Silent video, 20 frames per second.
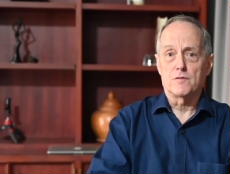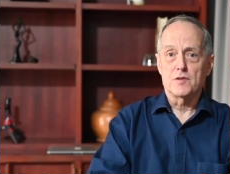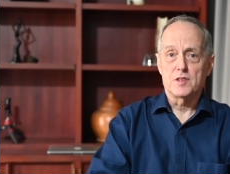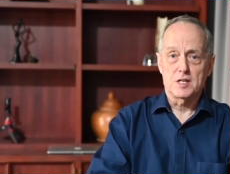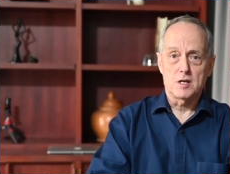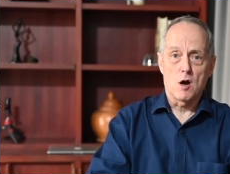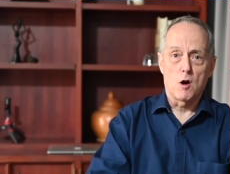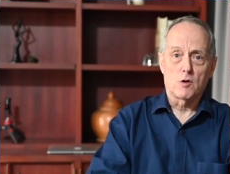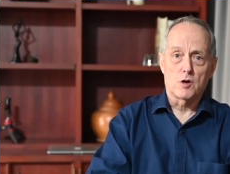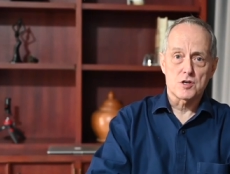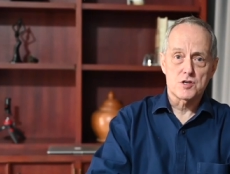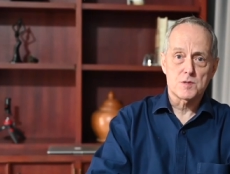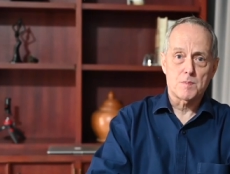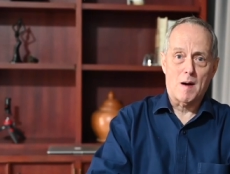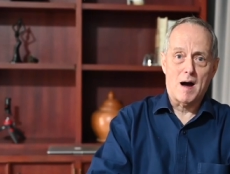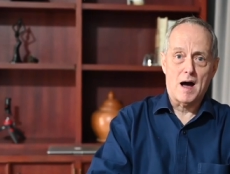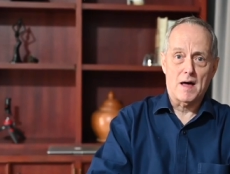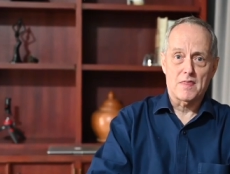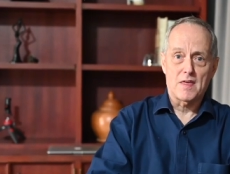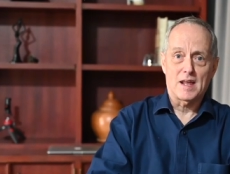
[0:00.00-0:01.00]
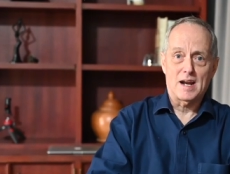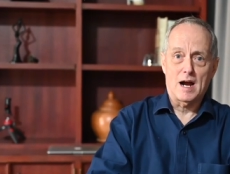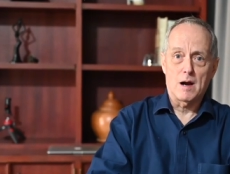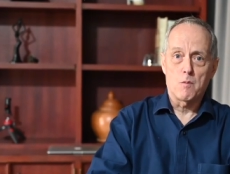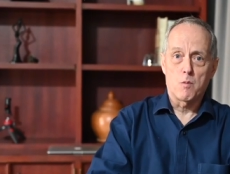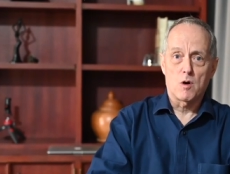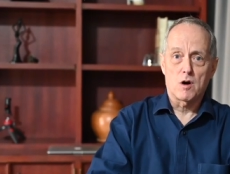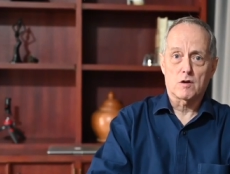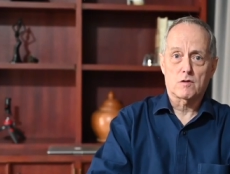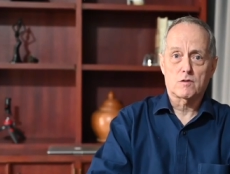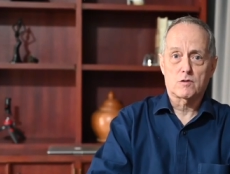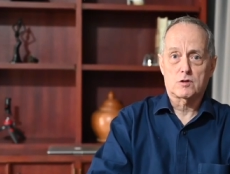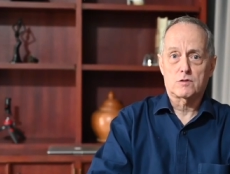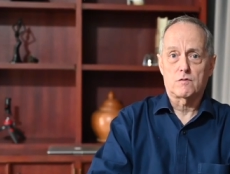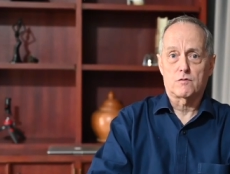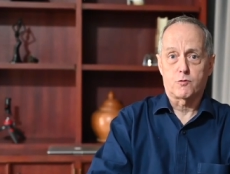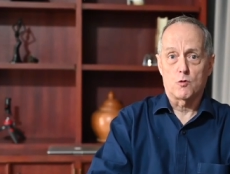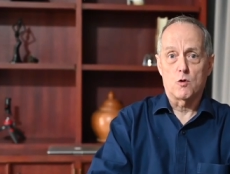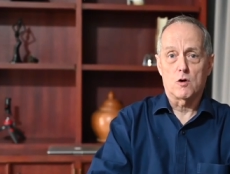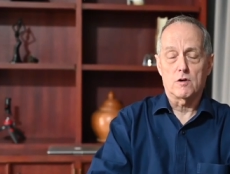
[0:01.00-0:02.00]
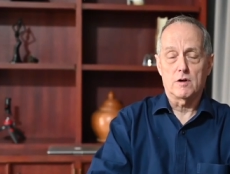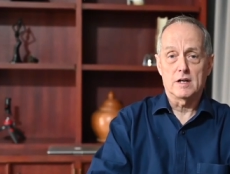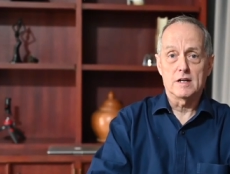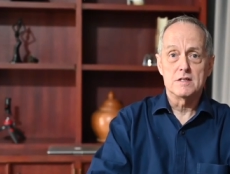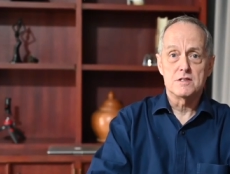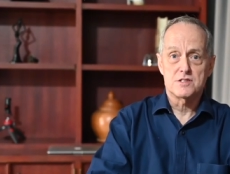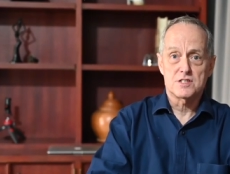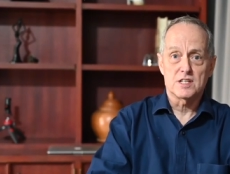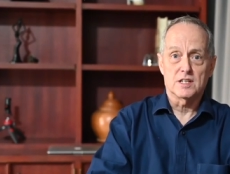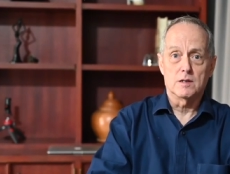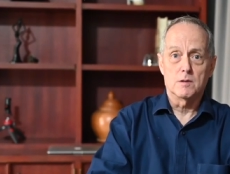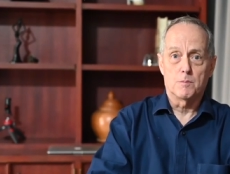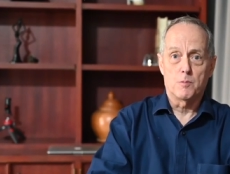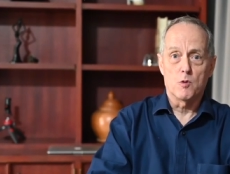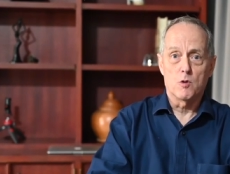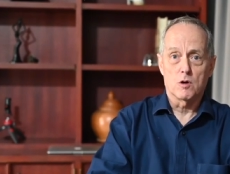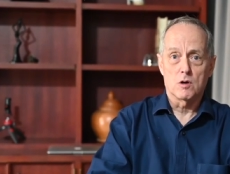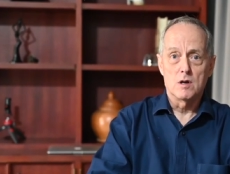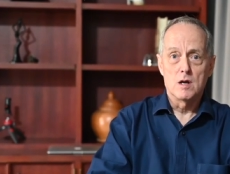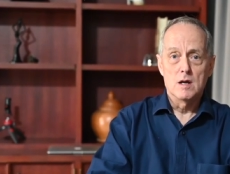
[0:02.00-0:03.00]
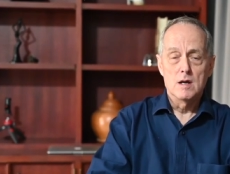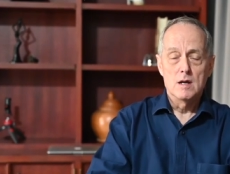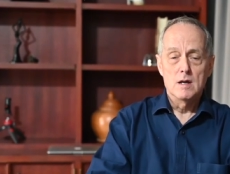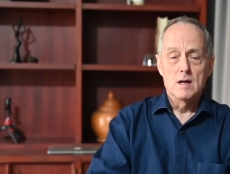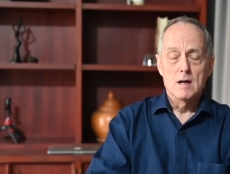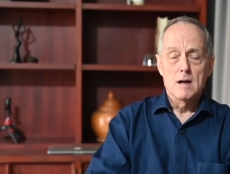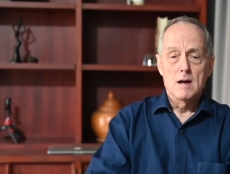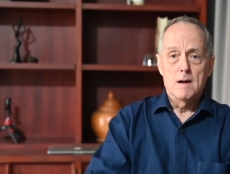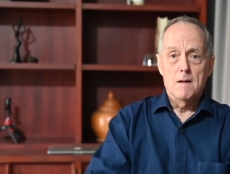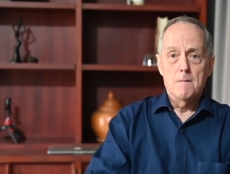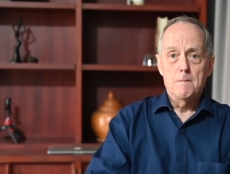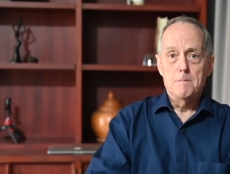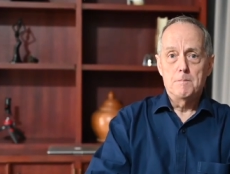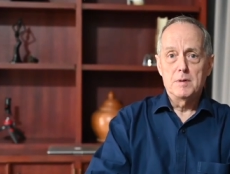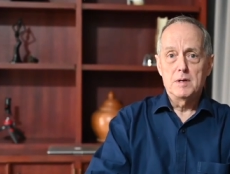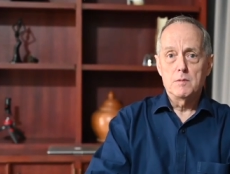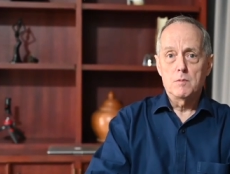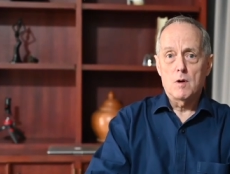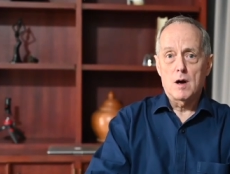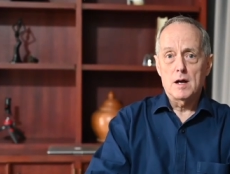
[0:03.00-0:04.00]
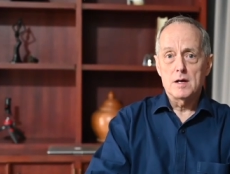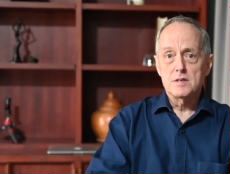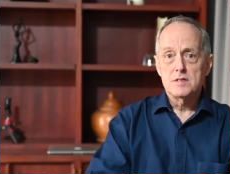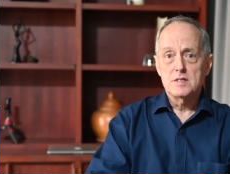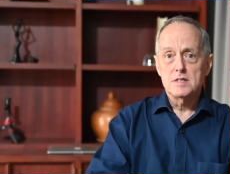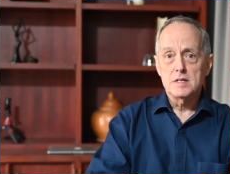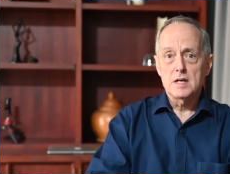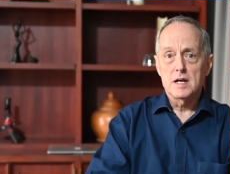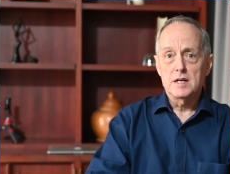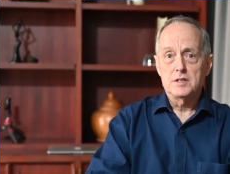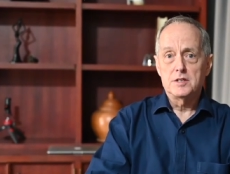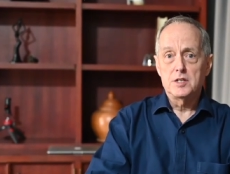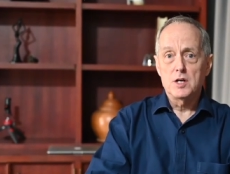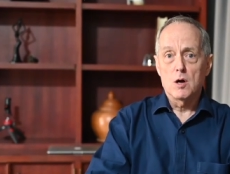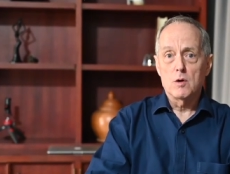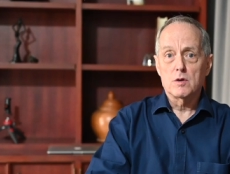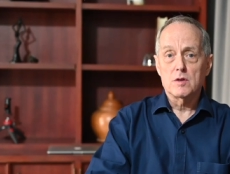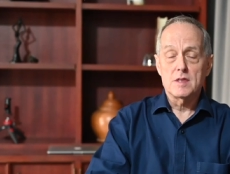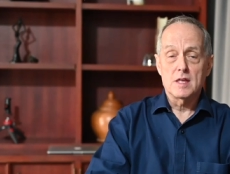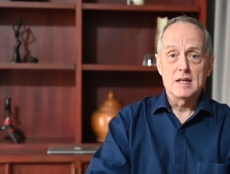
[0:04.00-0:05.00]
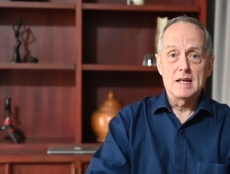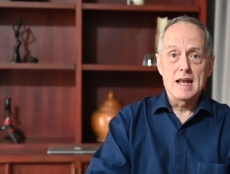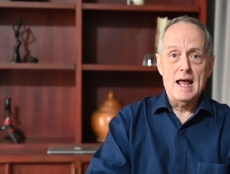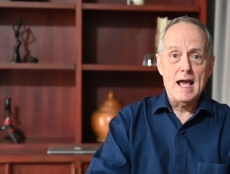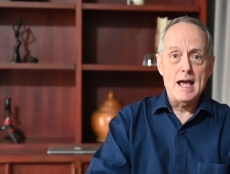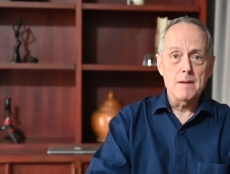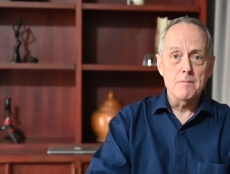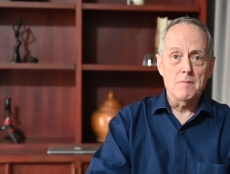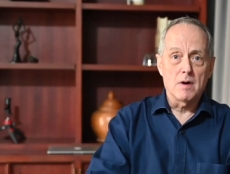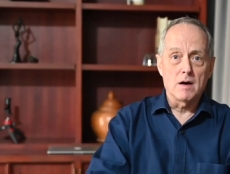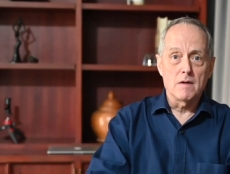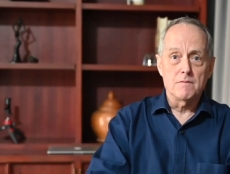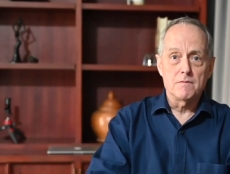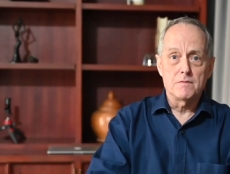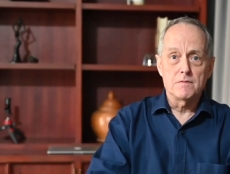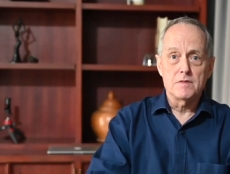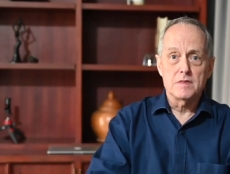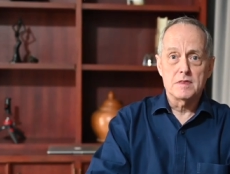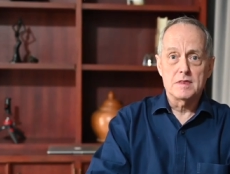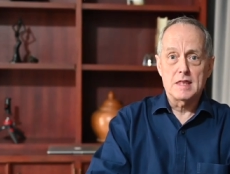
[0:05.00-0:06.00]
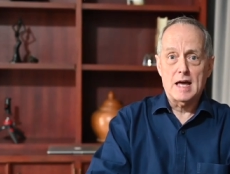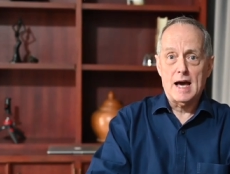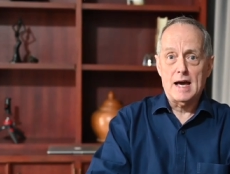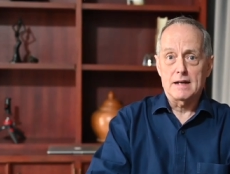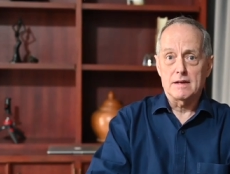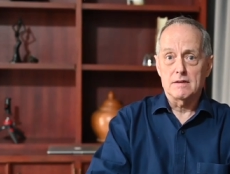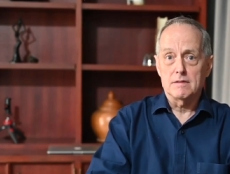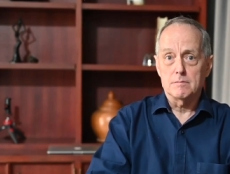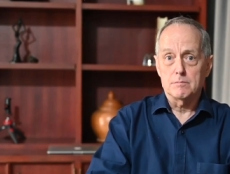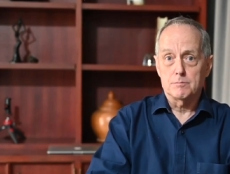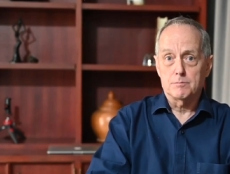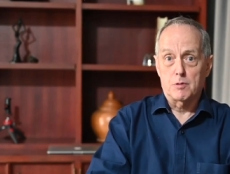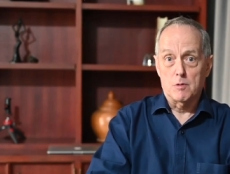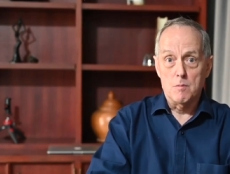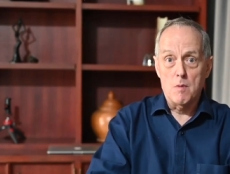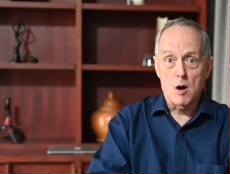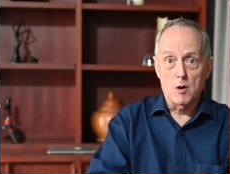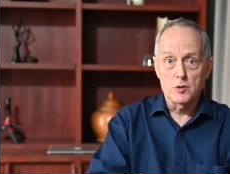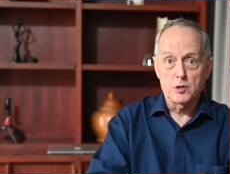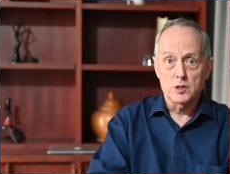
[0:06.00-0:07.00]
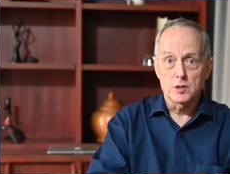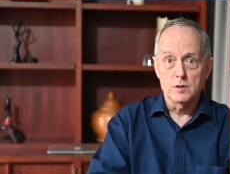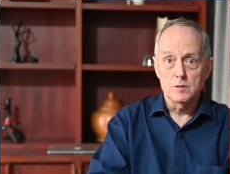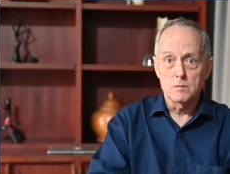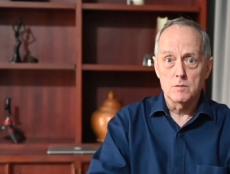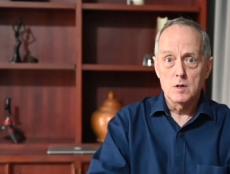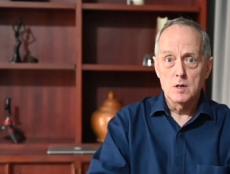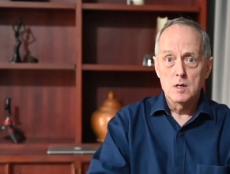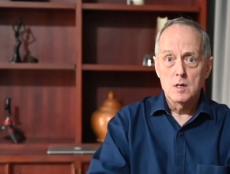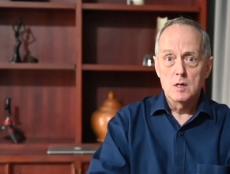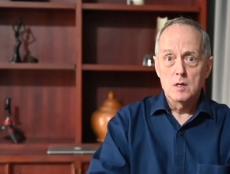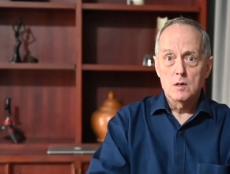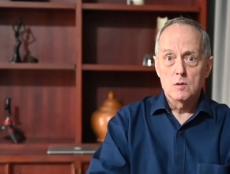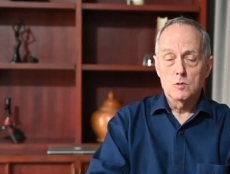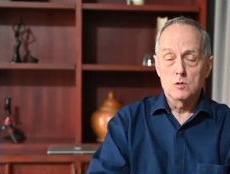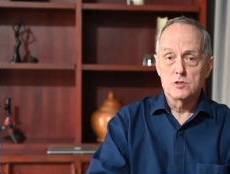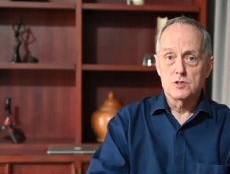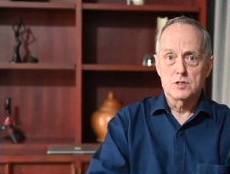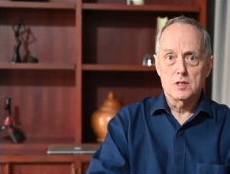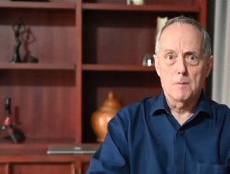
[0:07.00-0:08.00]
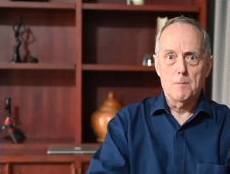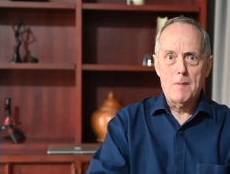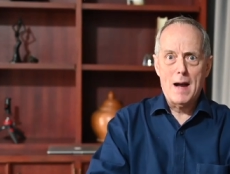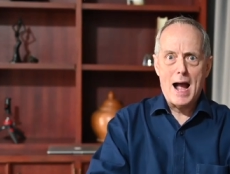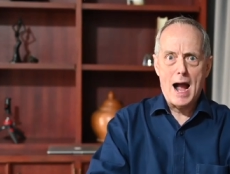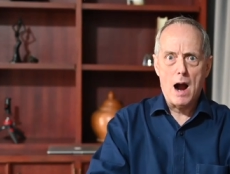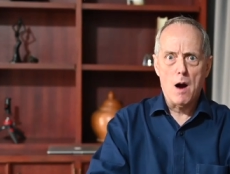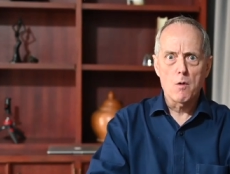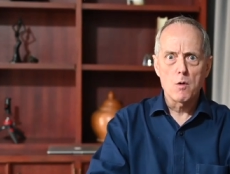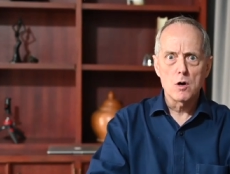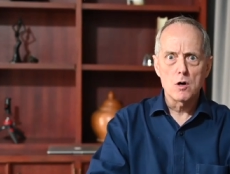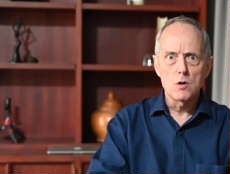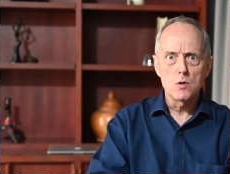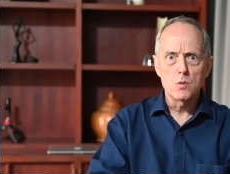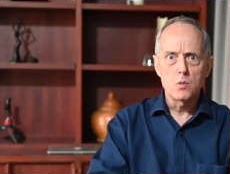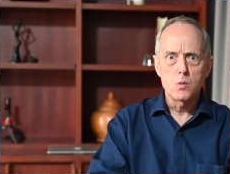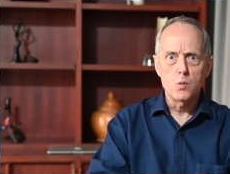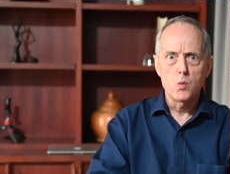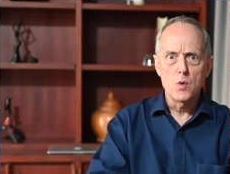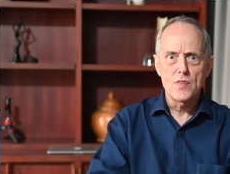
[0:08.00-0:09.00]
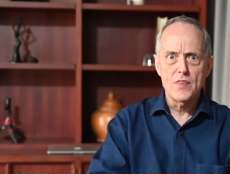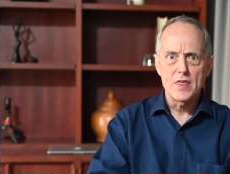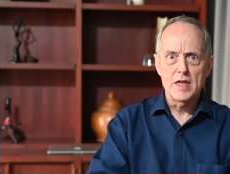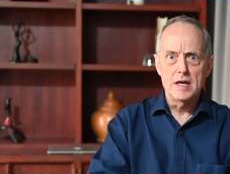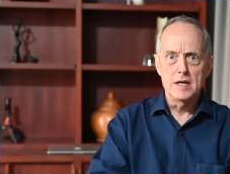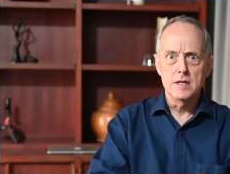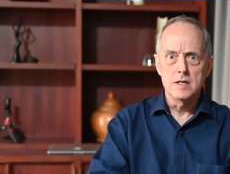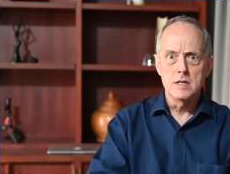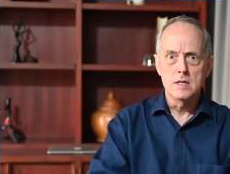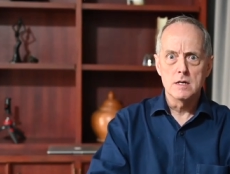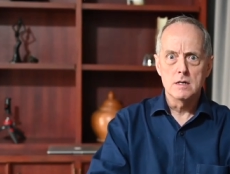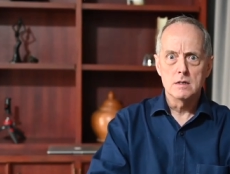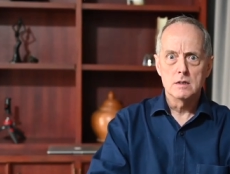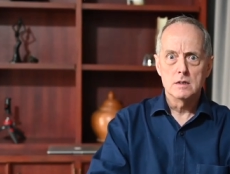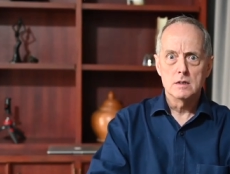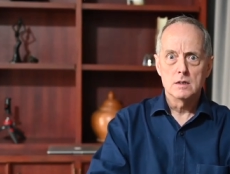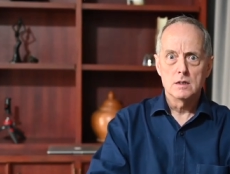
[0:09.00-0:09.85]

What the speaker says: for the yoga spa that I work for in Singapore, BYCH Yoga. The name of that promotion was The Power Within,